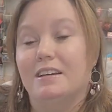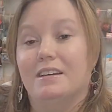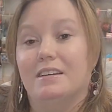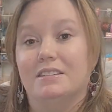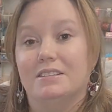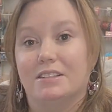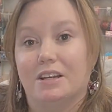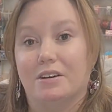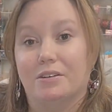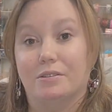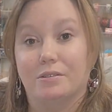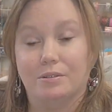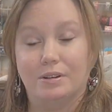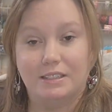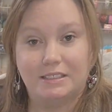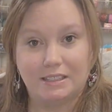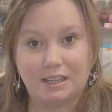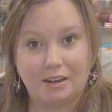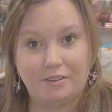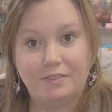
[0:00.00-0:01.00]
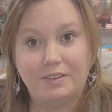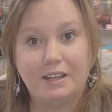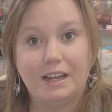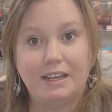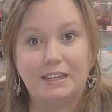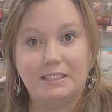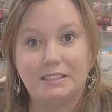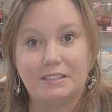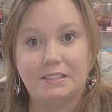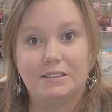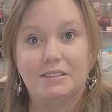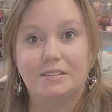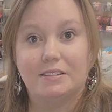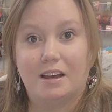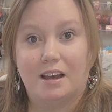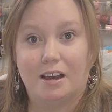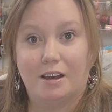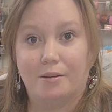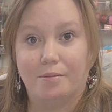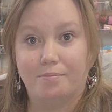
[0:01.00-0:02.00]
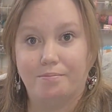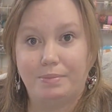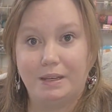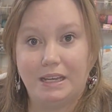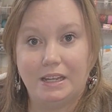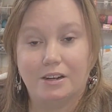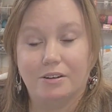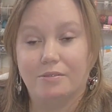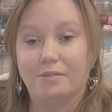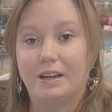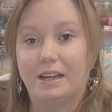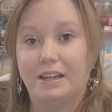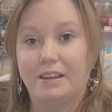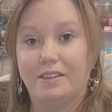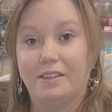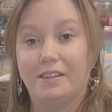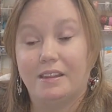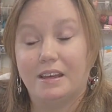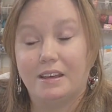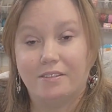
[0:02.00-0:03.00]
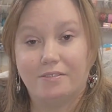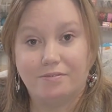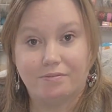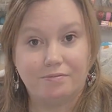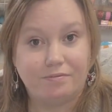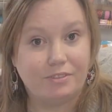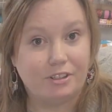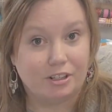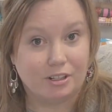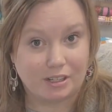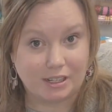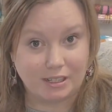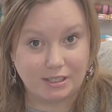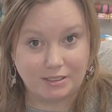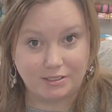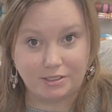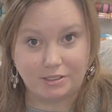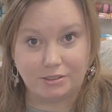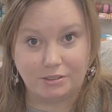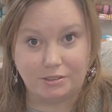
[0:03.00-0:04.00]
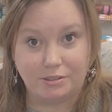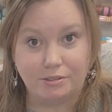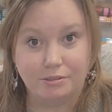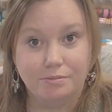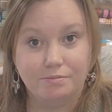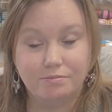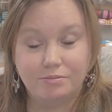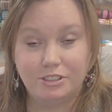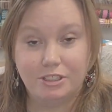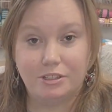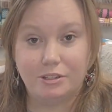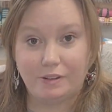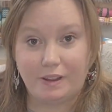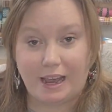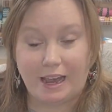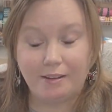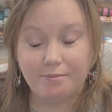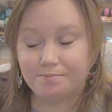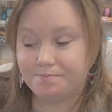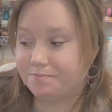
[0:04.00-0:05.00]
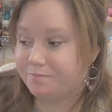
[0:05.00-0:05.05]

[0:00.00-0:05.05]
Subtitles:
so it's kind of a nice beginner wreath if you're looking to do that.